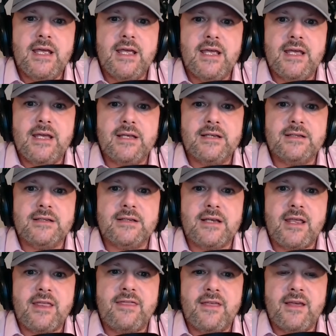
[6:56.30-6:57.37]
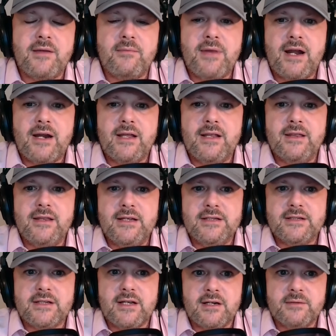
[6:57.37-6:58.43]
is think about it in
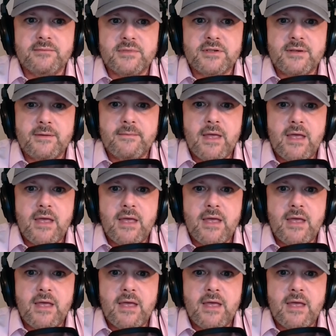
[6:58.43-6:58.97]
these terms.